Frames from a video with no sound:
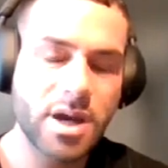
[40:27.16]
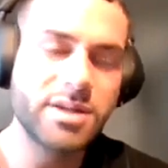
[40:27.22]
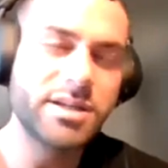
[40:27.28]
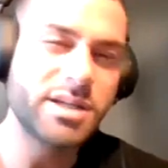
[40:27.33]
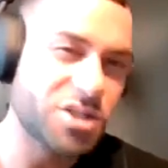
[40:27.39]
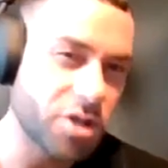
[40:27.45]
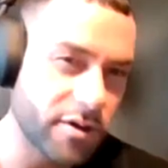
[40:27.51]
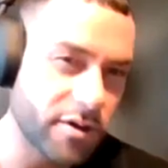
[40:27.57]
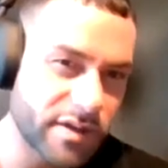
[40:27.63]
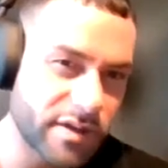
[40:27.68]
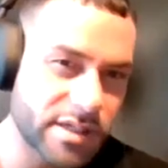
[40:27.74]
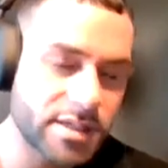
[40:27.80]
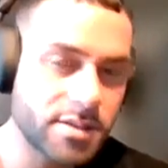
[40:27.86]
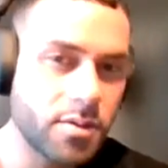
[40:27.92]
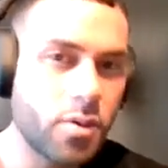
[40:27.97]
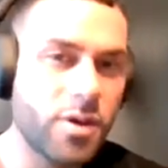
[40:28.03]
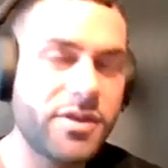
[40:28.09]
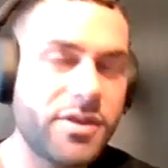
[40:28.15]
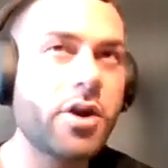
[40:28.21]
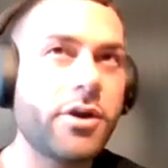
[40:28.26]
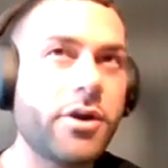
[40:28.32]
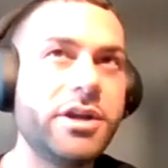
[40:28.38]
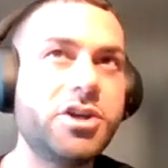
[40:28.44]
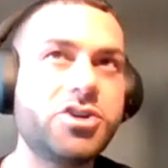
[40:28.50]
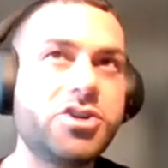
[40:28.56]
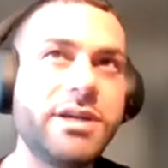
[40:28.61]
a disservice within
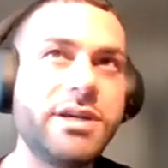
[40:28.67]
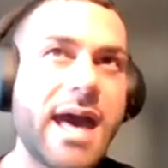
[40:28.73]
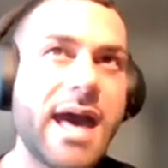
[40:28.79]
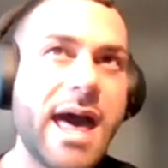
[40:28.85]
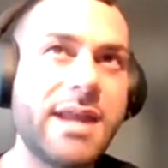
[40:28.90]
our industry.